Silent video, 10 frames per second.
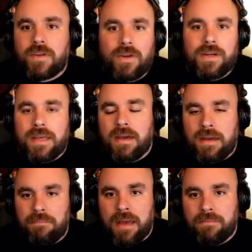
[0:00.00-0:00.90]
to her, and
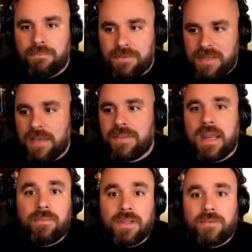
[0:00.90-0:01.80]
I said that
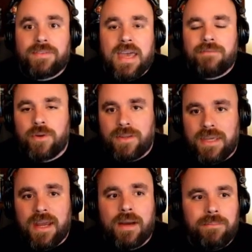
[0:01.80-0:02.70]
I would love to have you on
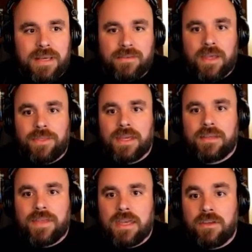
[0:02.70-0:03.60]
the air because I
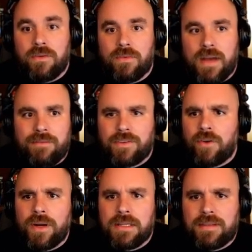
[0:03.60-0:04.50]
think that you have a
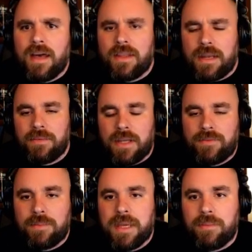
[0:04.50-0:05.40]
story to tell, and I would love
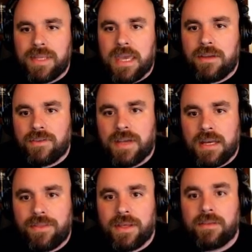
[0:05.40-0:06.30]
to be able to get your
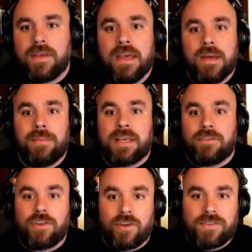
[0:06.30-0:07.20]
side of things
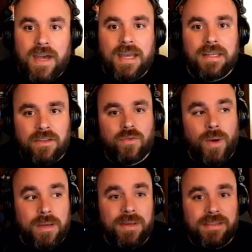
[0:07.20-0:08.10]
because your side is
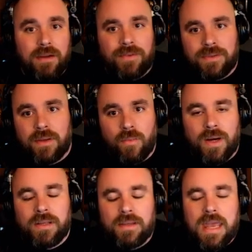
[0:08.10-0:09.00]
quite a bit different than
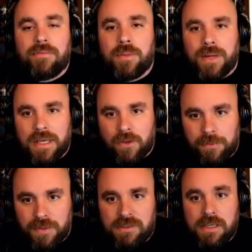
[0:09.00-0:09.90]
what everybody else
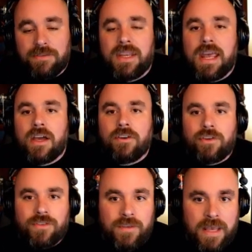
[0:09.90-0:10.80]
perceives. And I
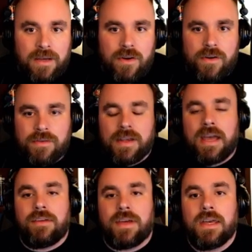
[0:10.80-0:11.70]
understand her
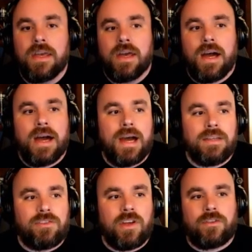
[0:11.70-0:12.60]
side of it
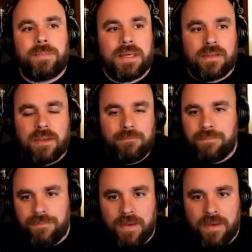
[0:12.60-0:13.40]
just because I